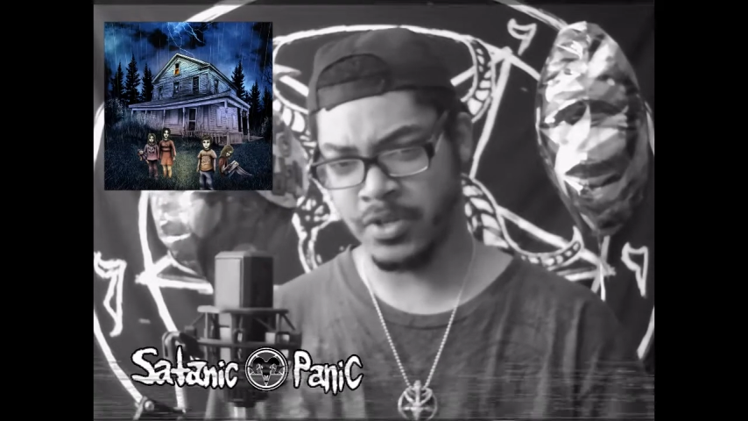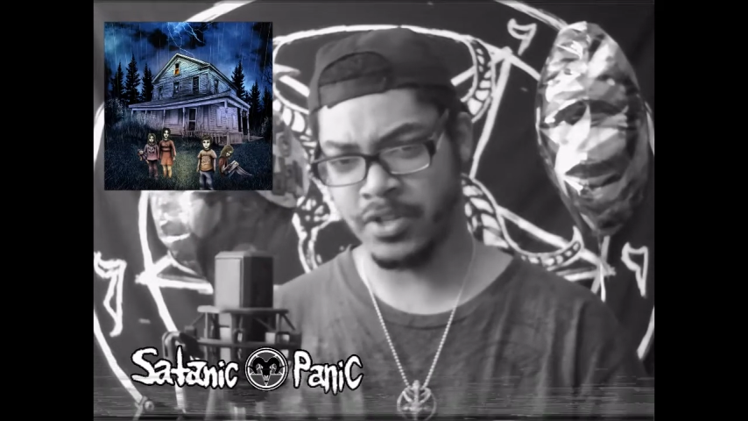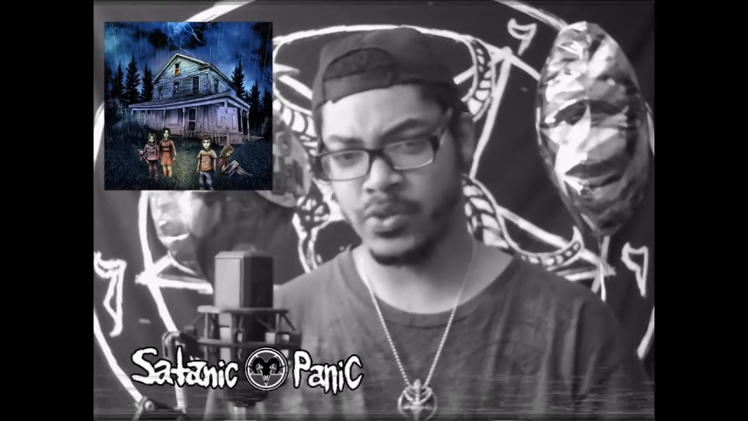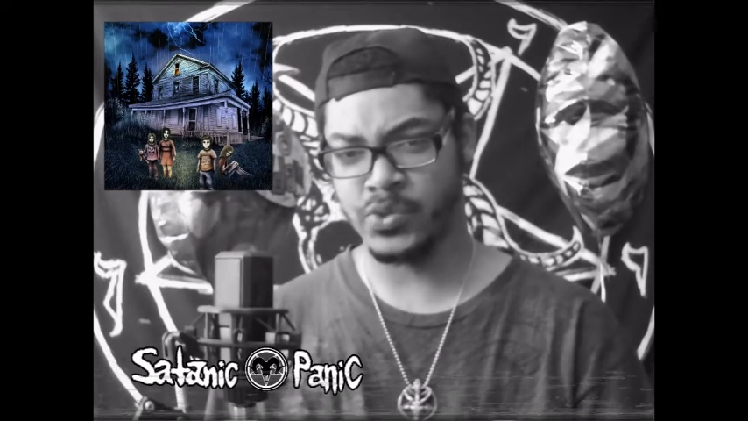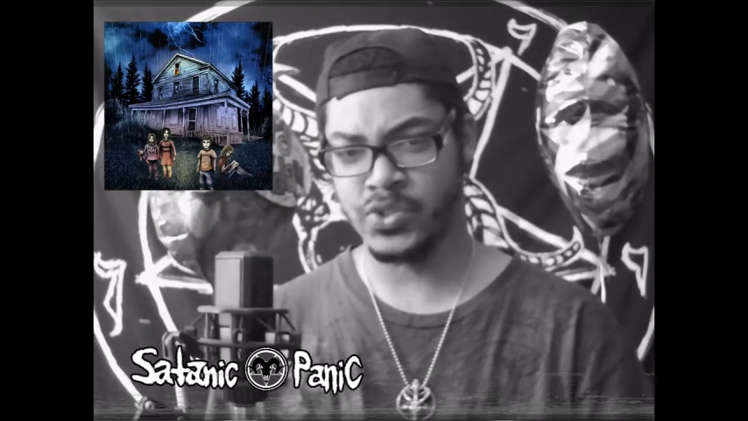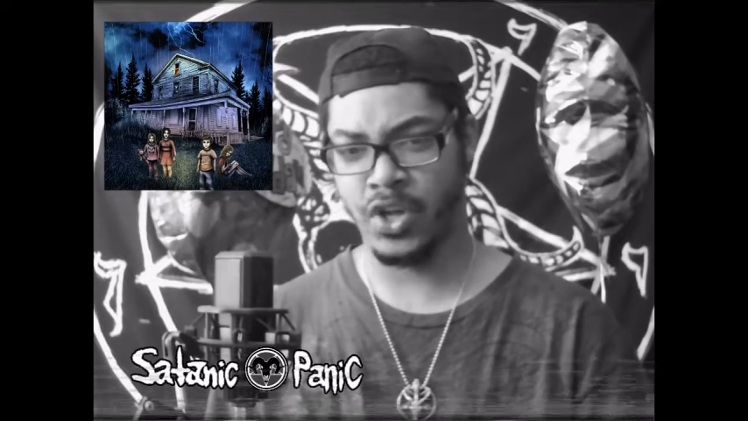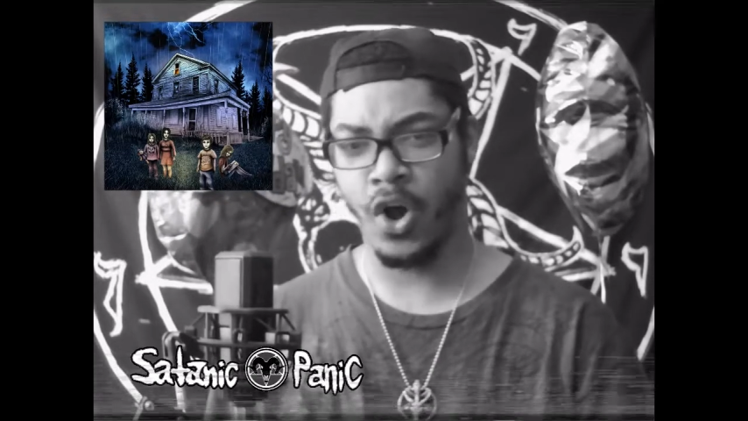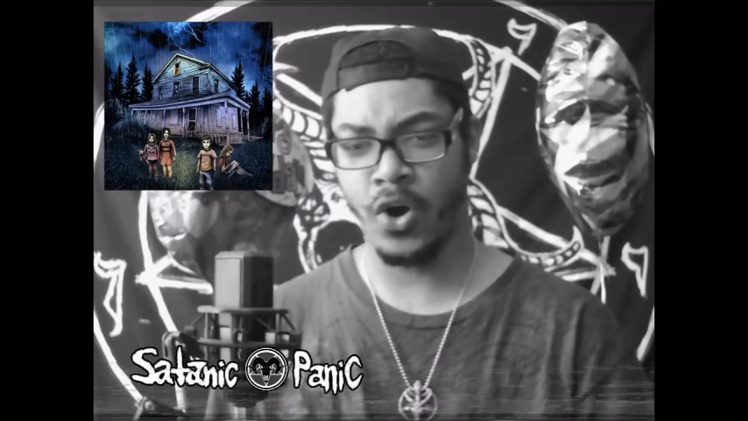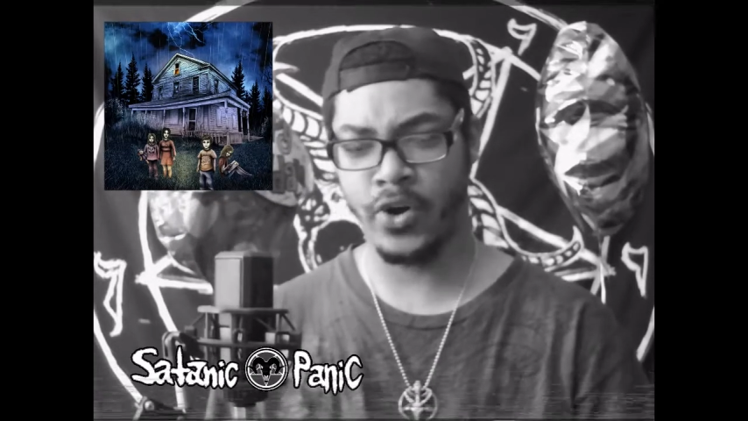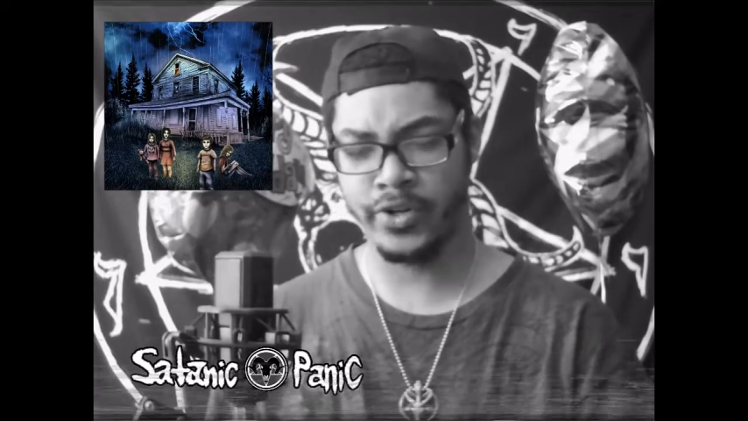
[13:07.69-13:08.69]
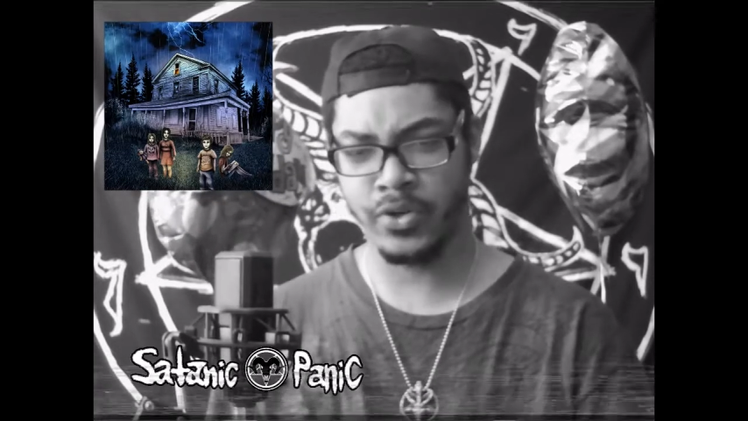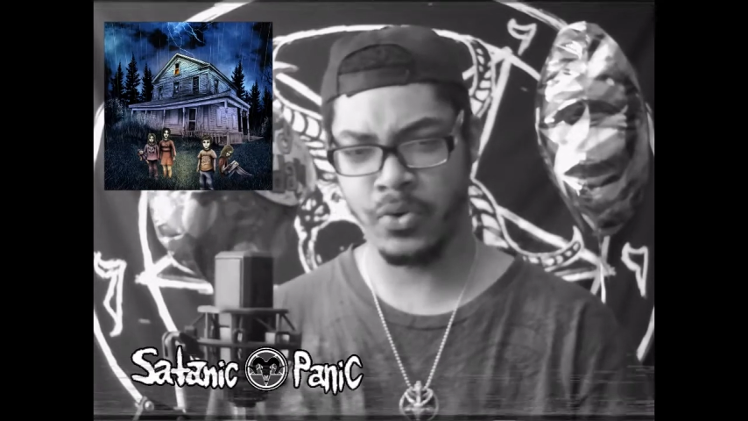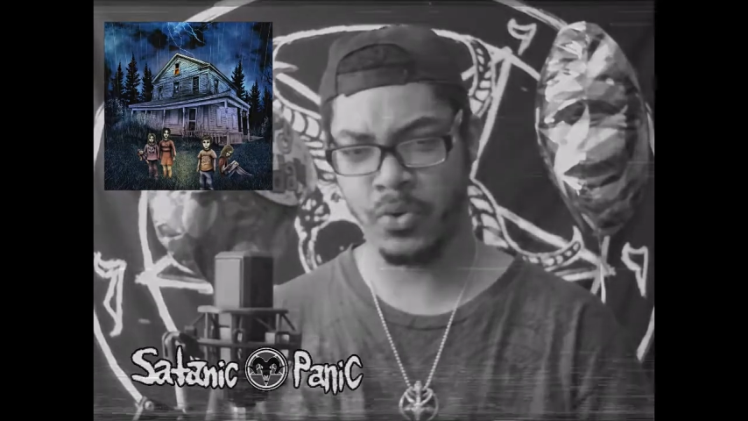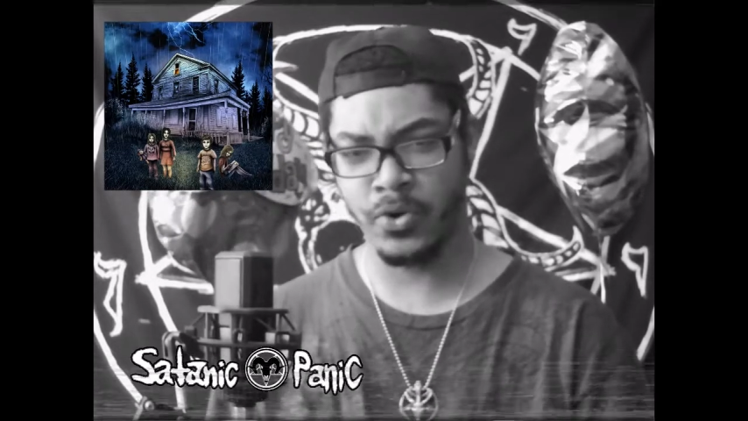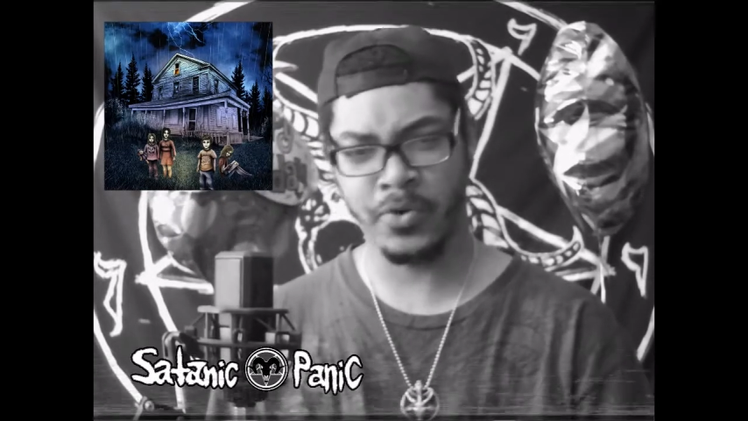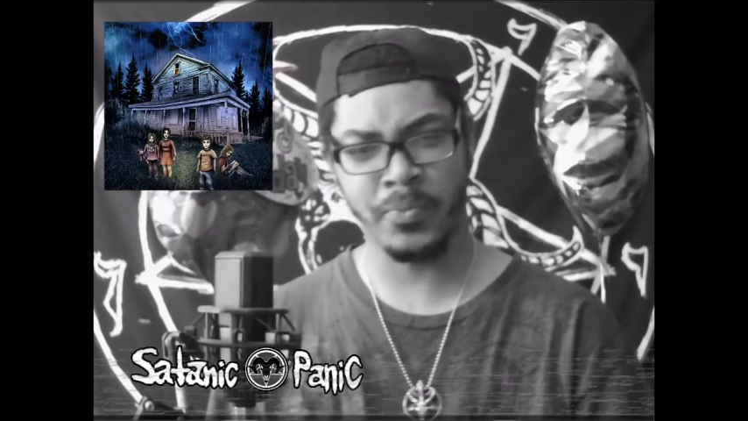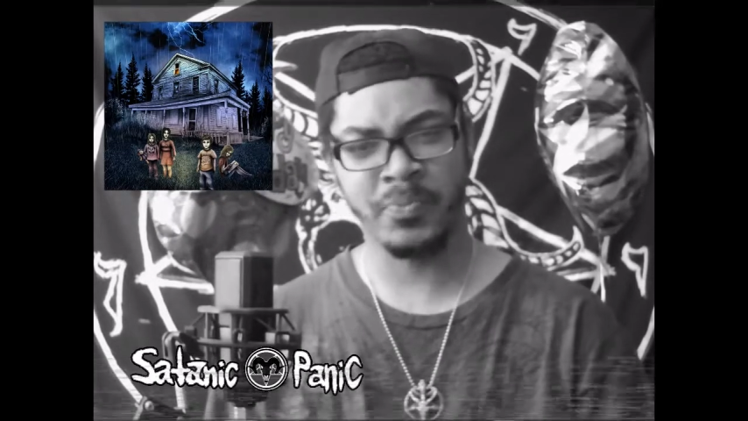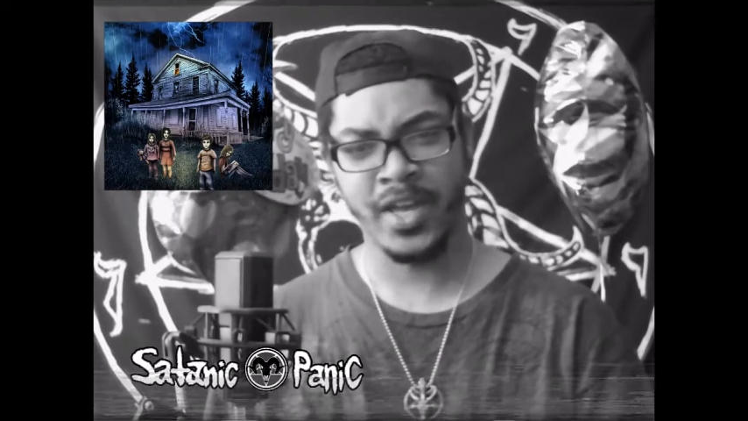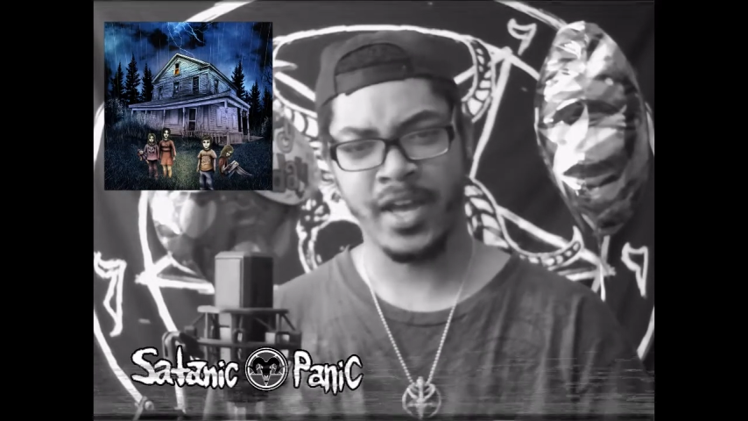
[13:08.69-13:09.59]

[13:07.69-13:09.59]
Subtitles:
one of those hardcore,